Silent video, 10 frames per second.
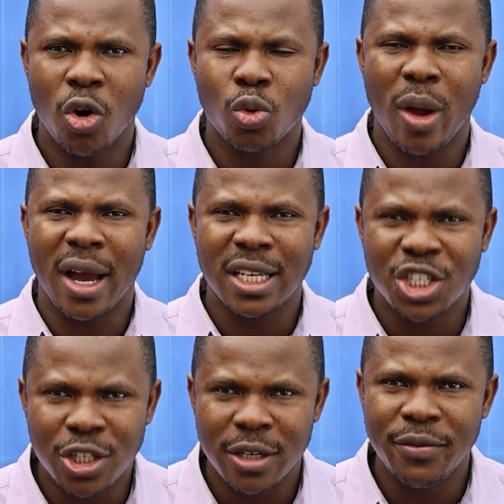or to
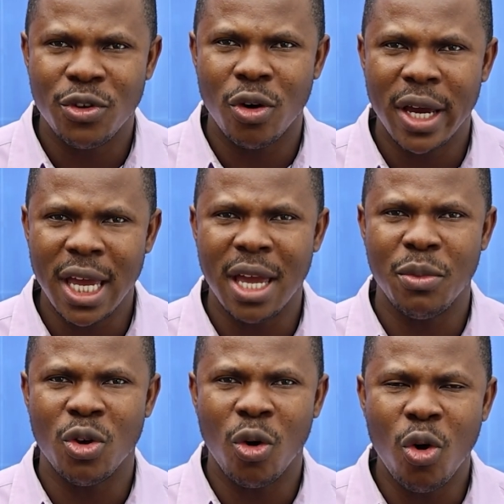achieve your aim,
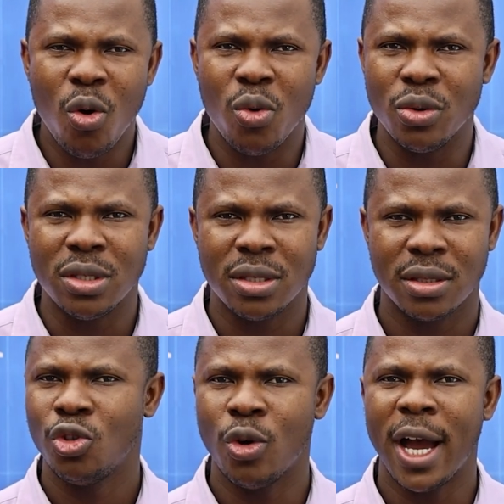your goals,
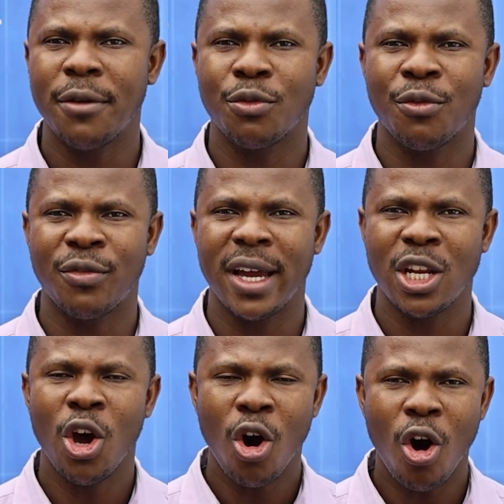you have to
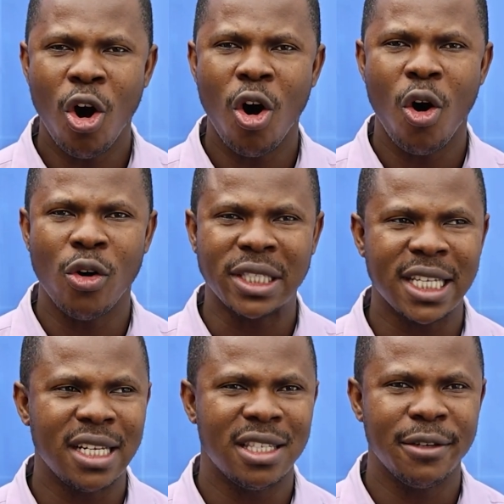find all
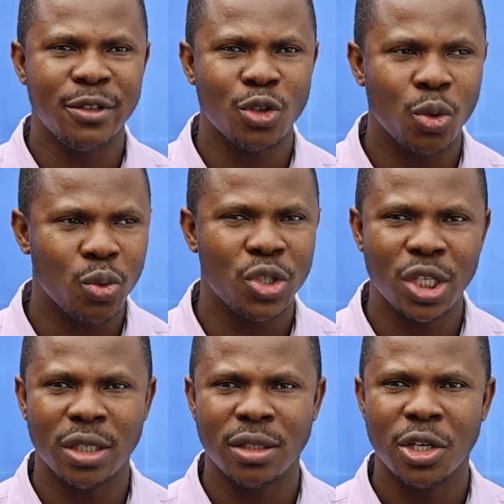alternative
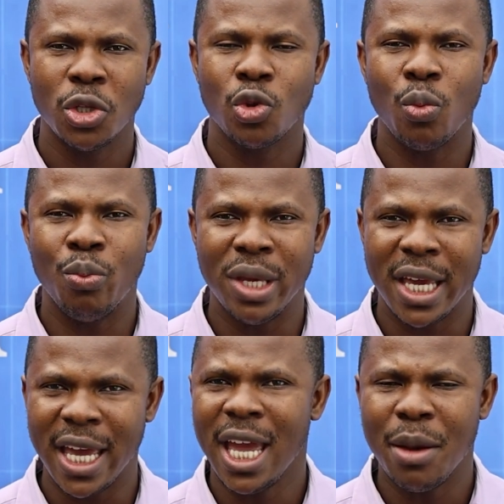solution to be
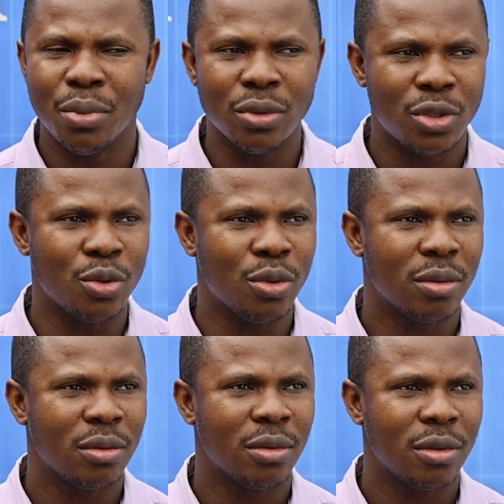able to
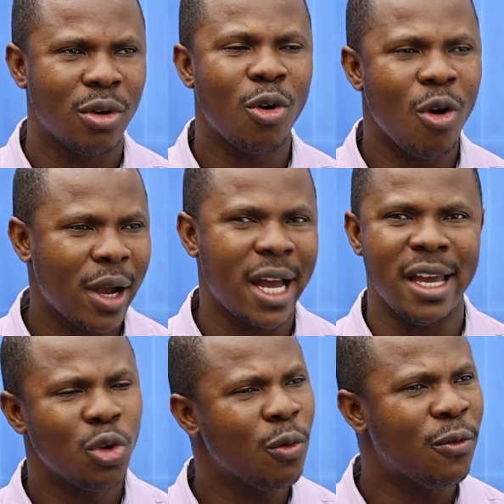conquer.
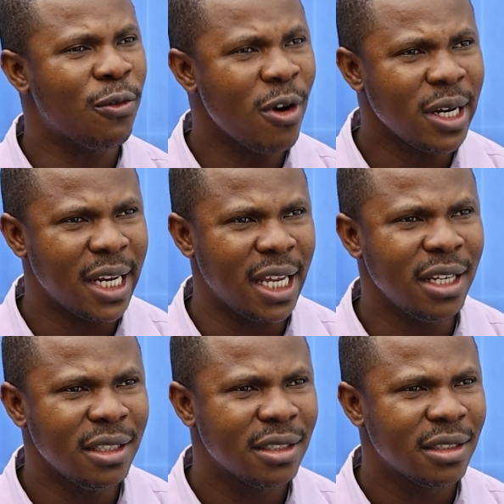So
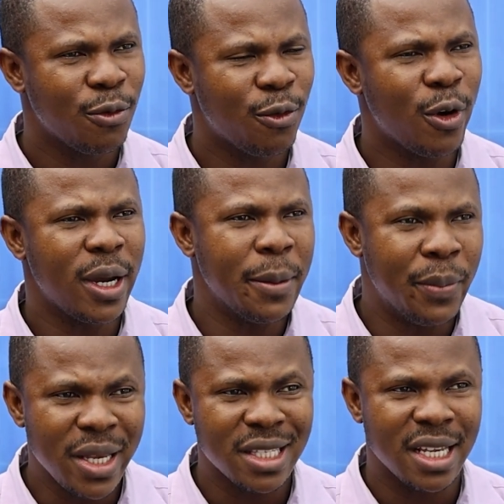funding for a
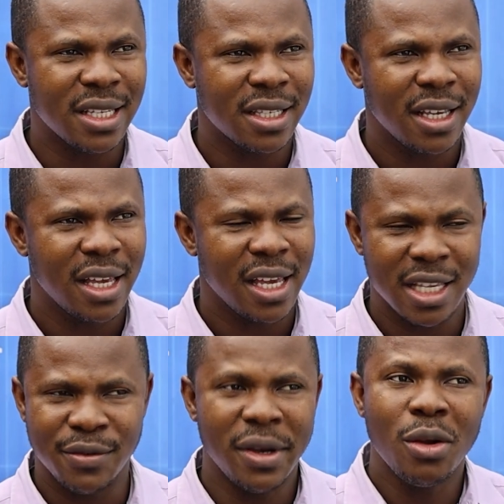business
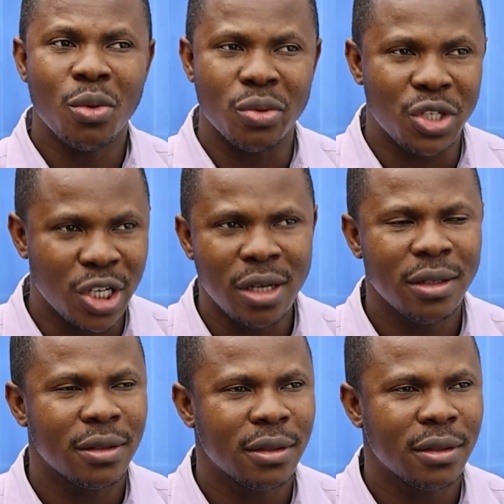is very crucial,